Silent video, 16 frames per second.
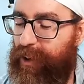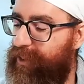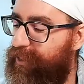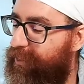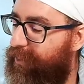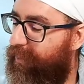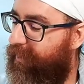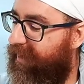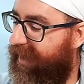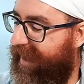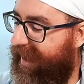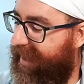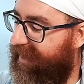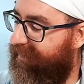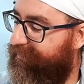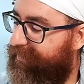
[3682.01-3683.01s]
who
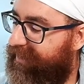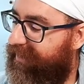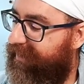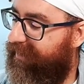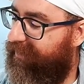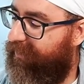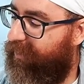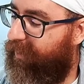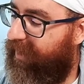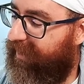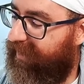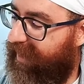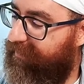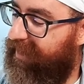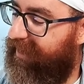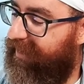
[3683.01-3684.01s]
helped, who were coming